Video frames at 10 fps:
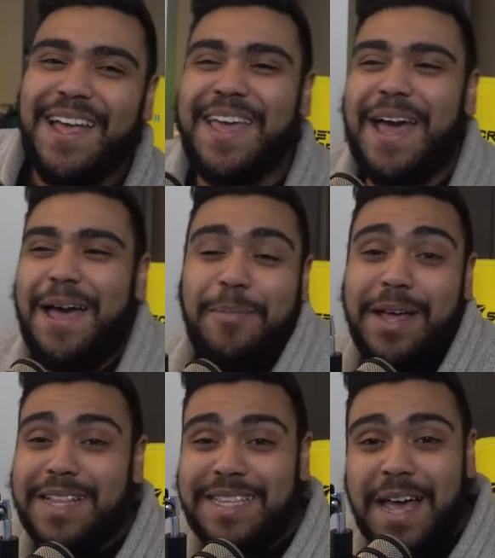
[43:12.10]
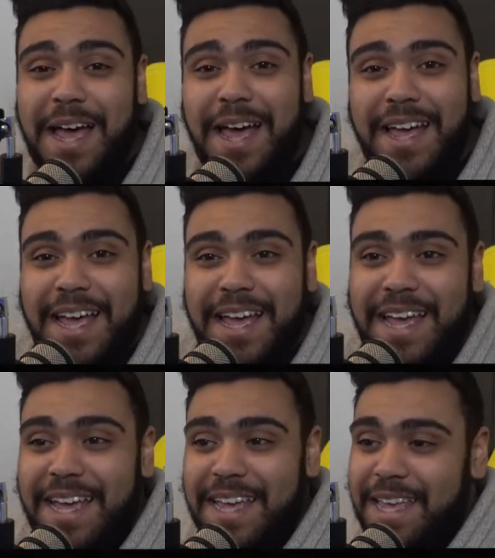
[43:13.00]
Yeah, but
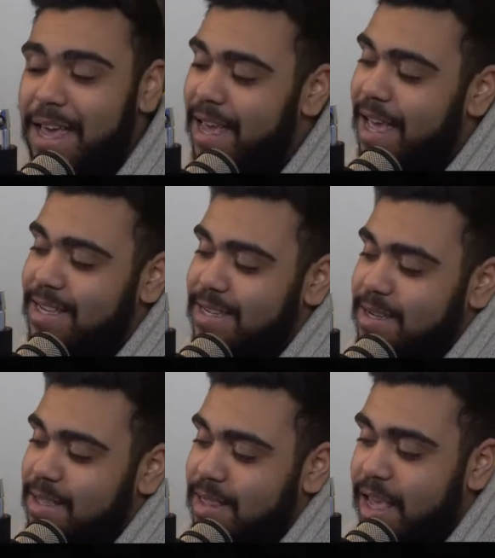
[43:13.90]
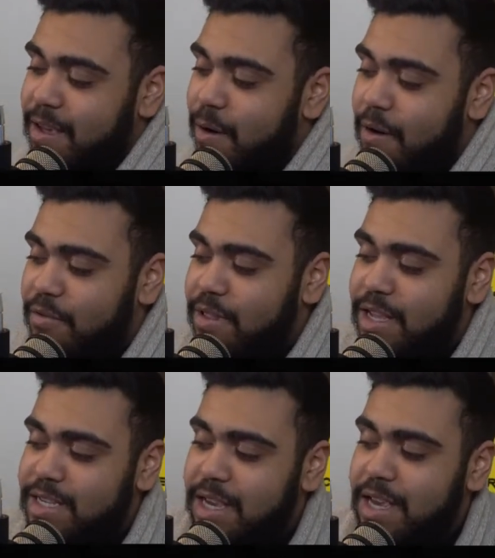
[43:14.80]
yeah, guys, thank you all for
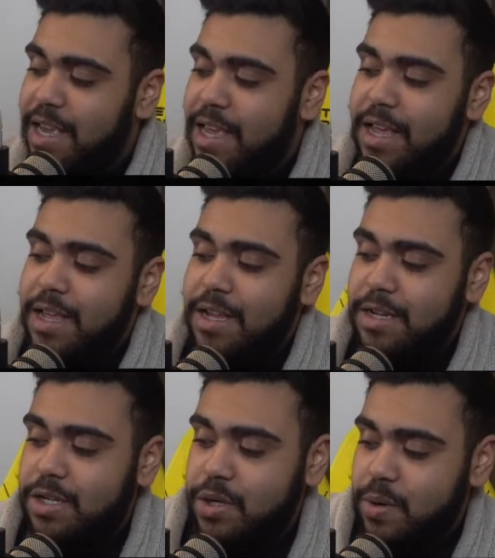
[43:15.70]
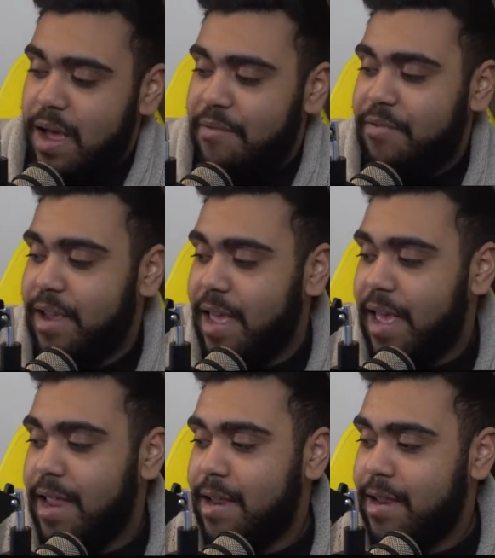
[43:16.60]
listening. Do not forget.